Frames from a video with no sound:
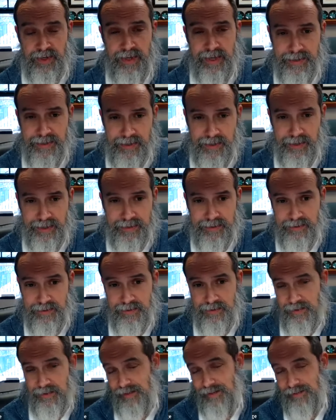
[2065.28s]
I,
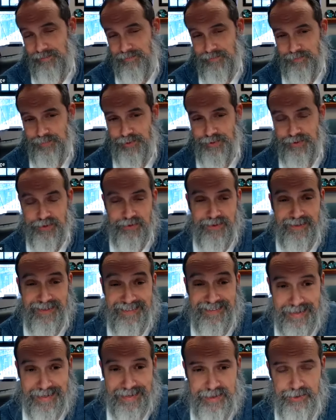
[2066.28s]
I I don't particularly
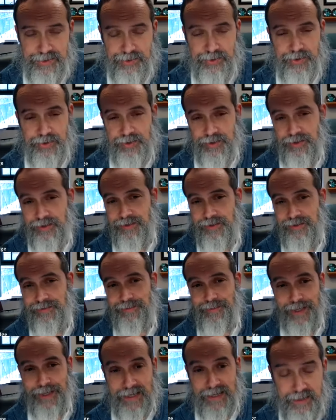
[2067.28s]
like turkey,
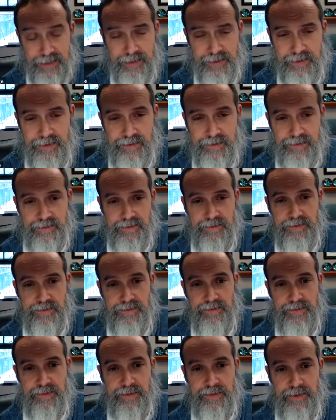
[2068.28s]
but I eat it.
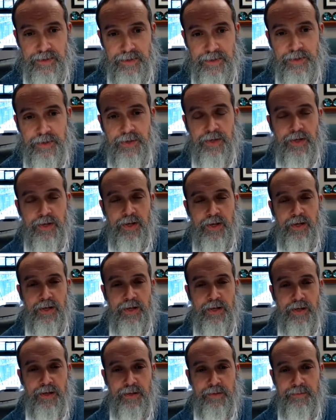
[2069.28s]

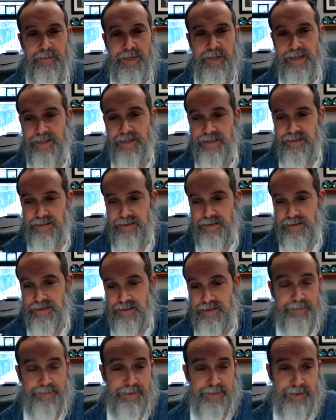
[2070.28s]
Um, and it's
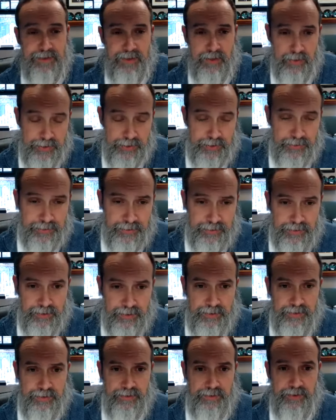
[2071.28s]
accepted as kosher in the
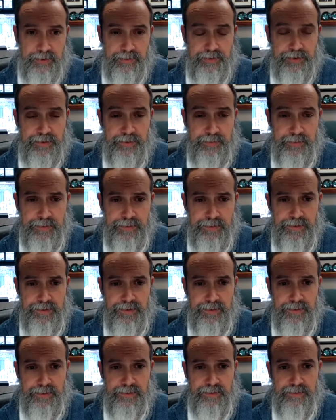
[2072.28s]
in the Torah community.